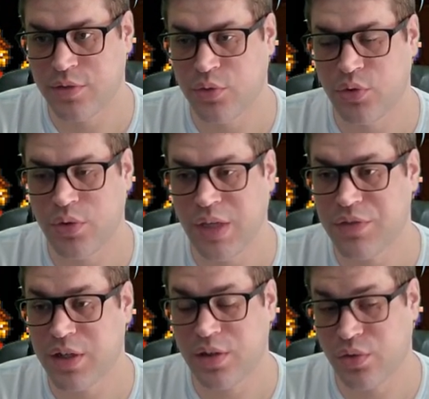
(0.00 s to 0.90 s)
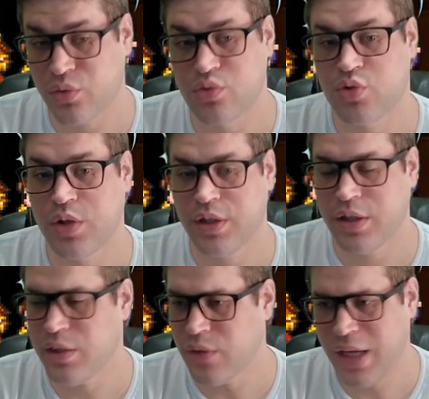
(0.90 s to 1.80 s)
If you still have characters to train,
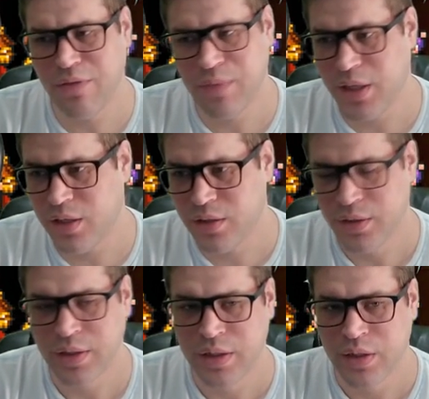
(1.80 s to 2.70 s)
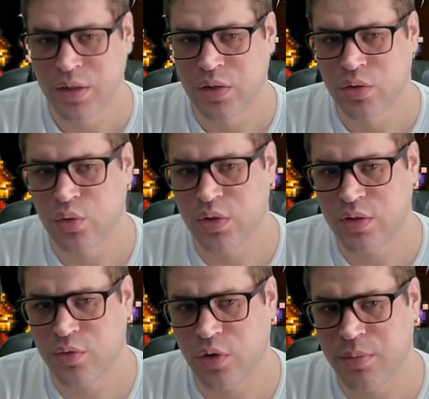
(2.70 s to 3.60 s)
I don't have many, so
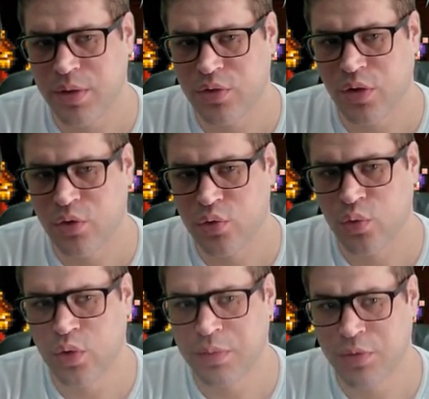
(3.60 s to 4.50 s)
this for me is not so good.